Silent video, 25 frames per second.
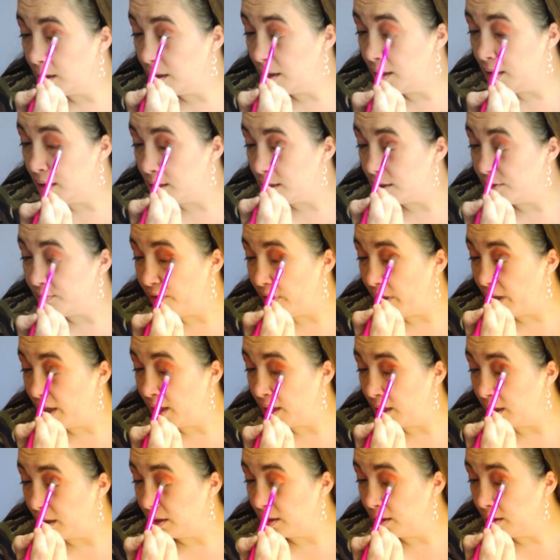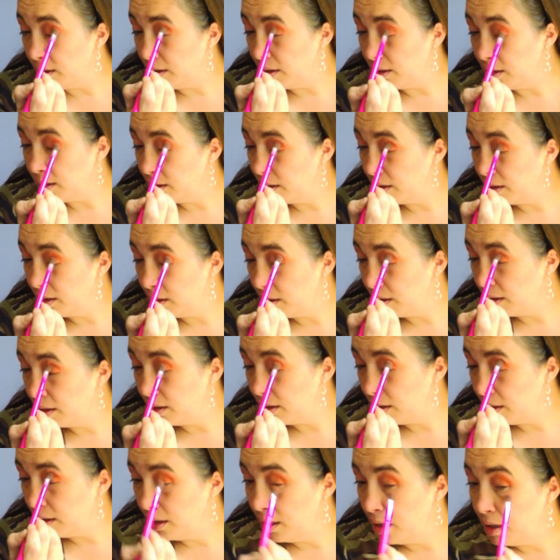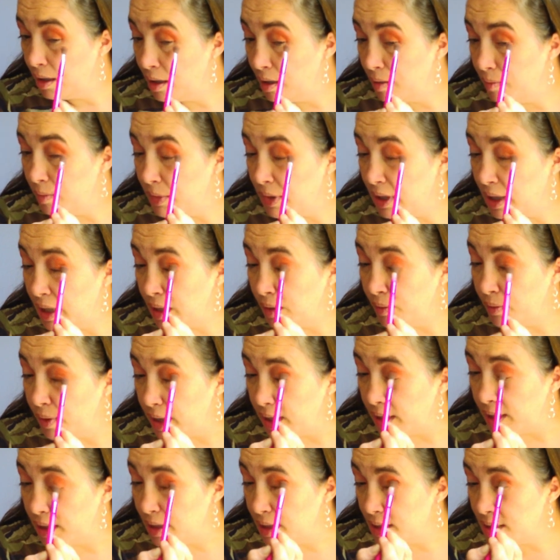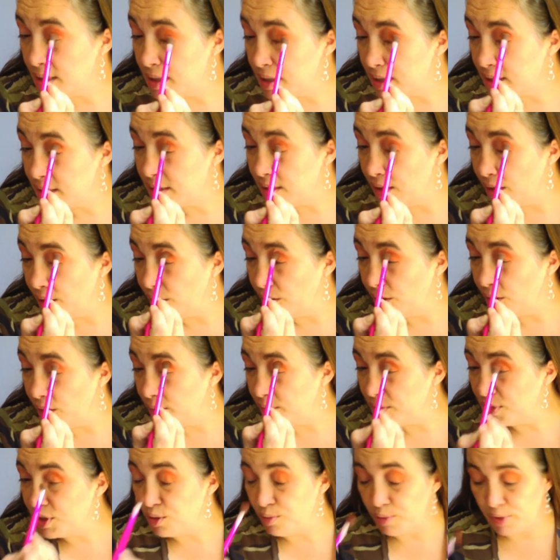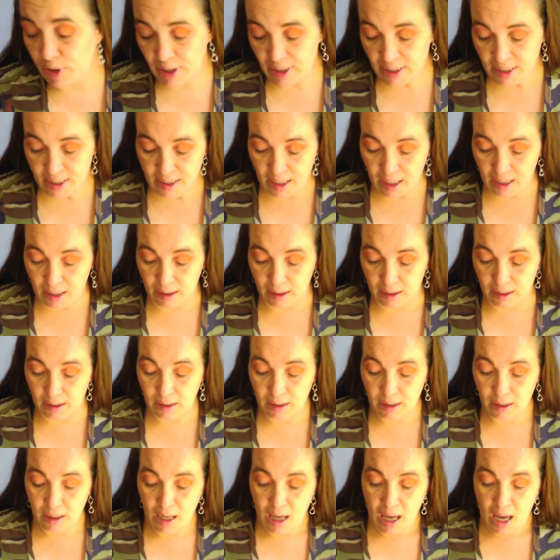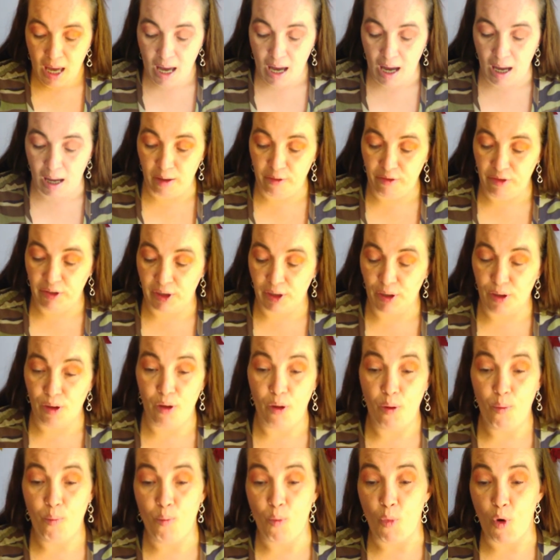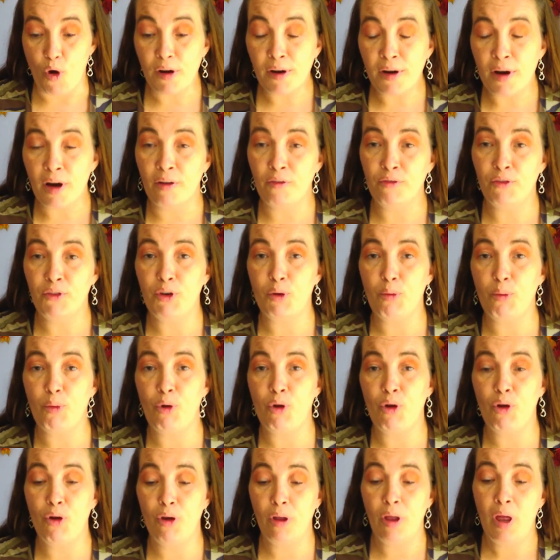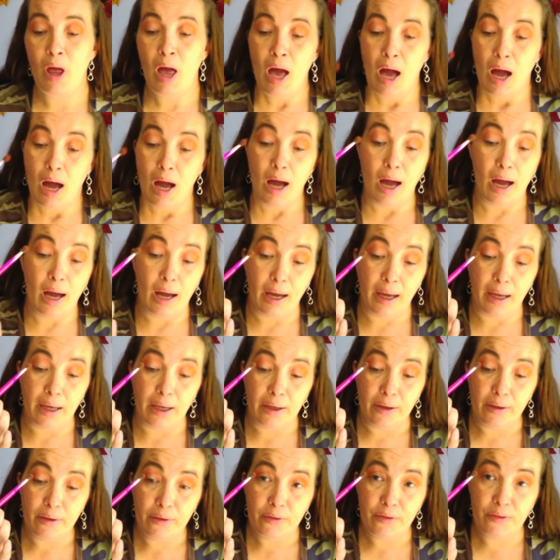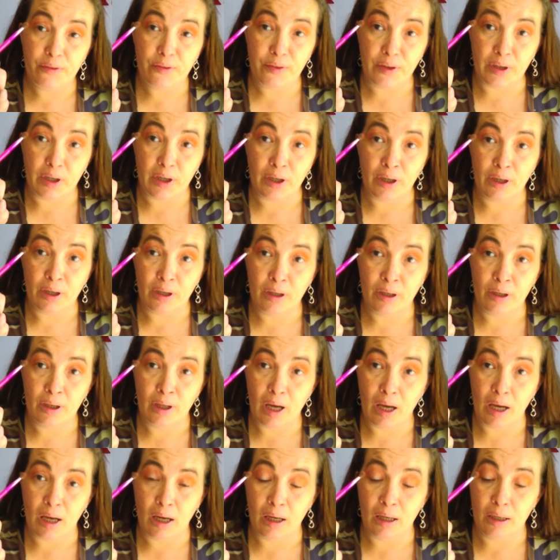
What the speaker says: it's fine. But anyways, so I'm super excited. I feel more comfortable. I feel,